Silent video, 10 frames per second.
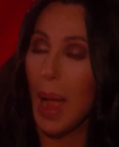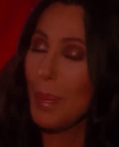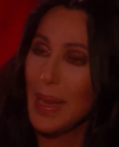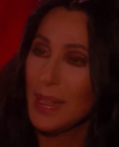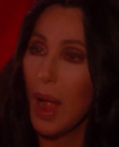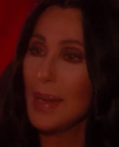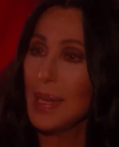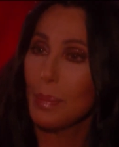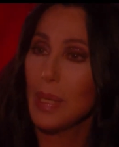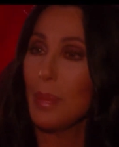How many
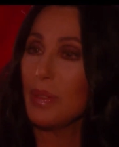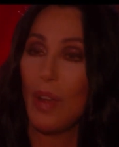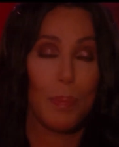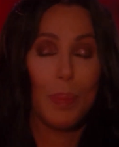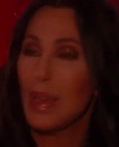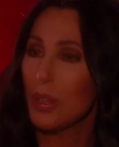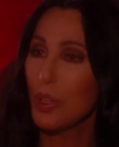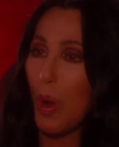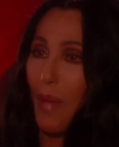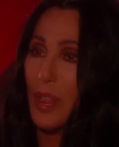goddamn times have I
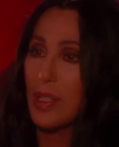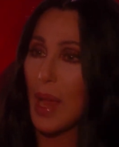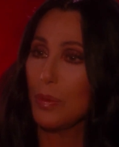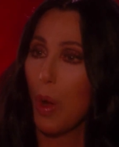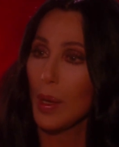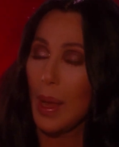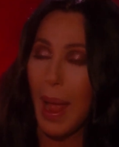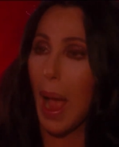peeled you off the sidewalk?